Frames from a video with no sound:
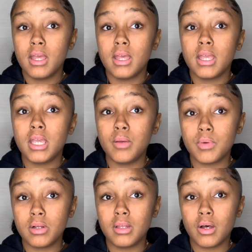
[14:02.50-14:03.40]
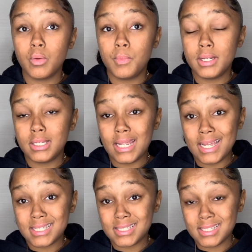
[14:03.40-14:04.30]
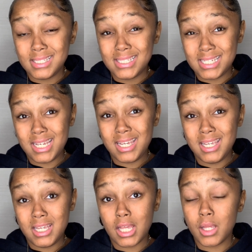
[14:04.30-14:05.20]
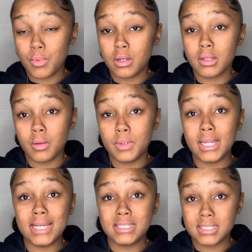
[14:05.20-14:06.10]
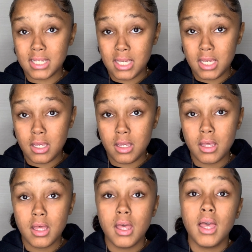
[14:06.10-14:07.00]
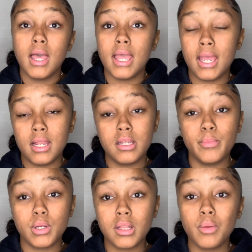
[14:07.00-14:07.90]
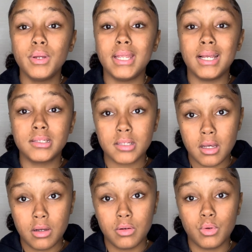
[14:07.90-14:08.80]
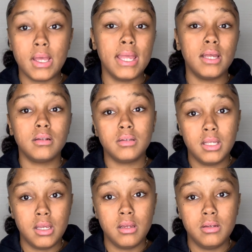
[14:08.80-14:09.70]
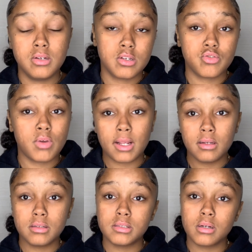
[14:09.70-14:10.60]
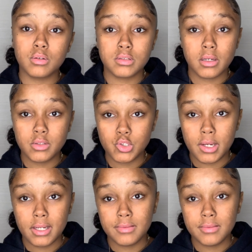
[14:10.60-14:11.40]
hemoglobin SD, hemoglobin SE, and hemoglobin SO, and the just regular sickle cell trait.